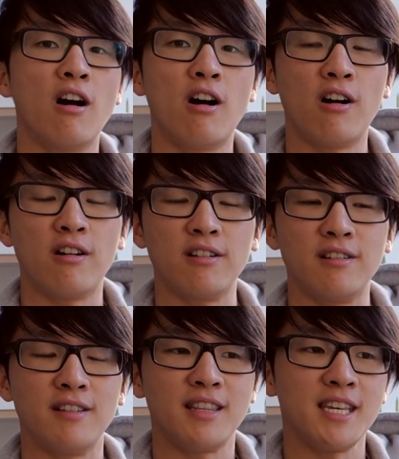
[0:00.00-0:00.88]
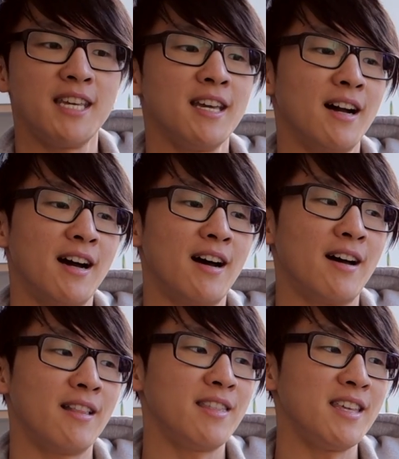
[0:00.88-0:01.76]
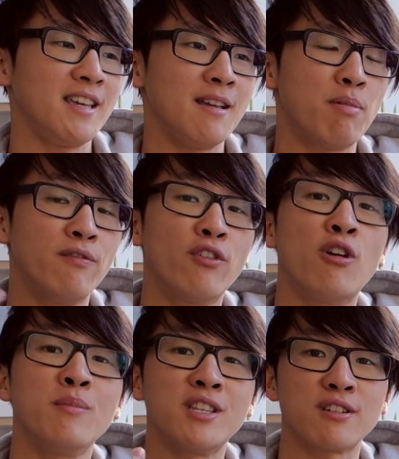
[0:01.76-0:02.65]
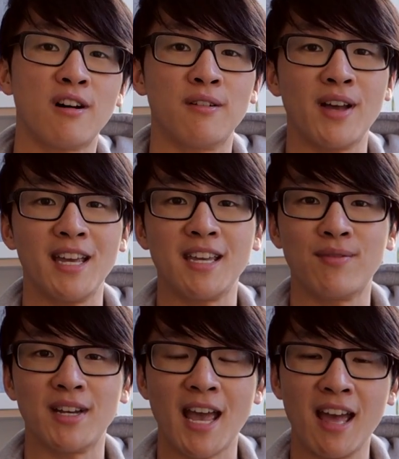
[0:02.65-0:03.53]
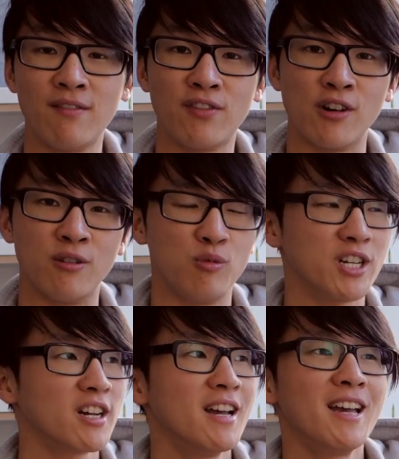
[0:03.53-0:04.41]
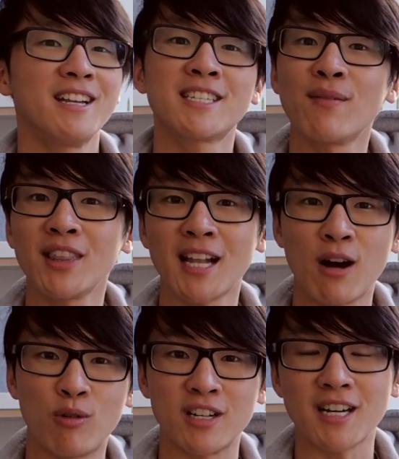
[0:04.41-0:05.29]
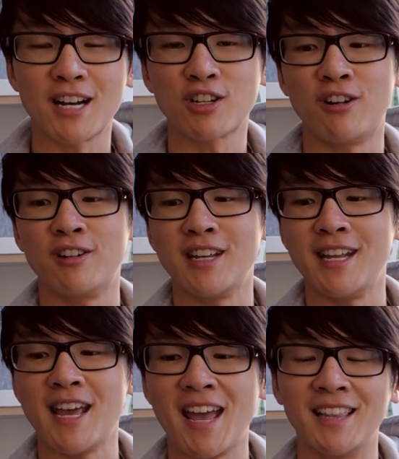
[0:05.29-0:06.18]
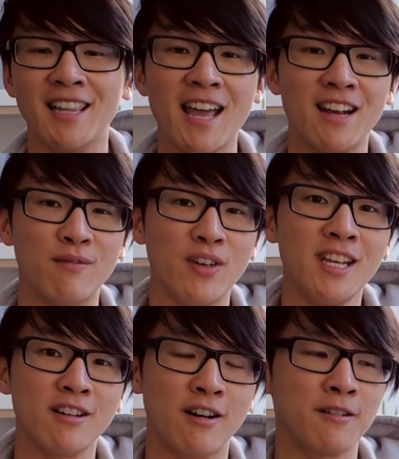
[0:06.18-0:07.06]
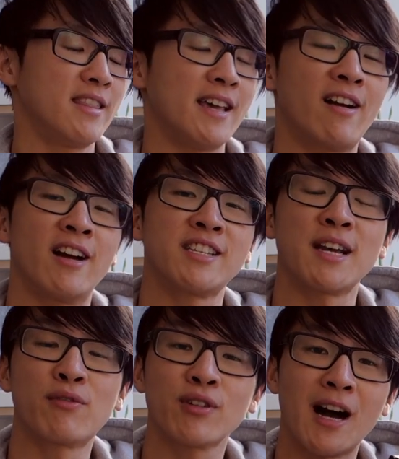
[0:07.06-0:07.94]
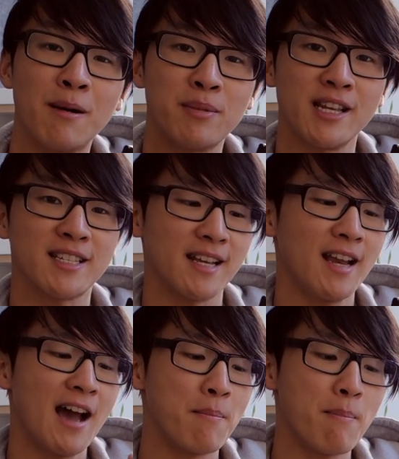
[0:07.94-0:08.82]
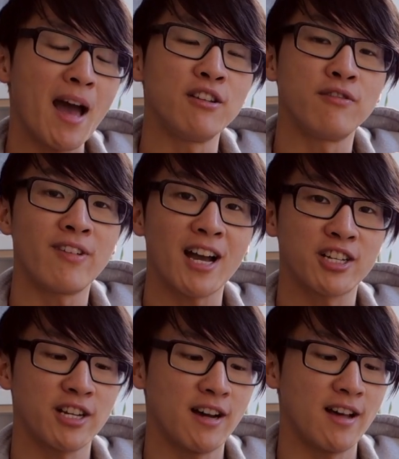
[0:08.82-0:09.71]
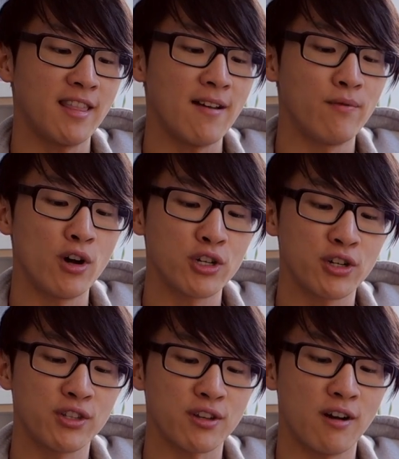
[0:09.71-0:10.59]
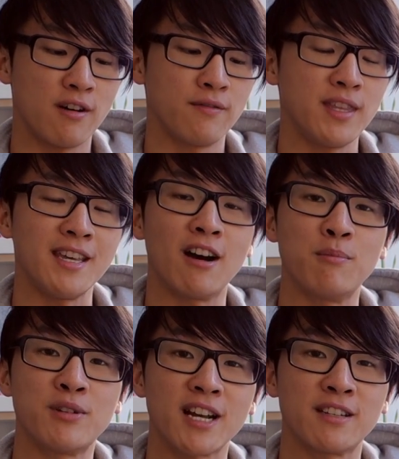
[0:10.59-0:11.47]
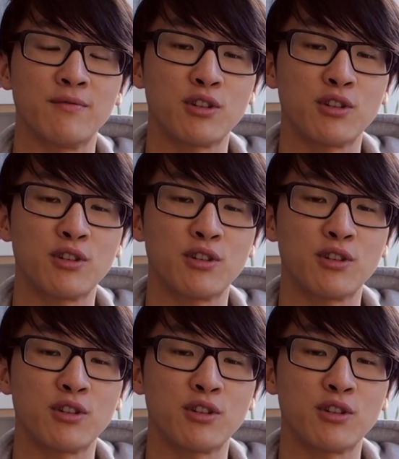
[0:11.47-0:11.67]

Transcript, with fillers: on the uh, the performance of a given headphone, which is just something that I want to touch on in a later video. There are several companies that now manufacture their versions of the Objective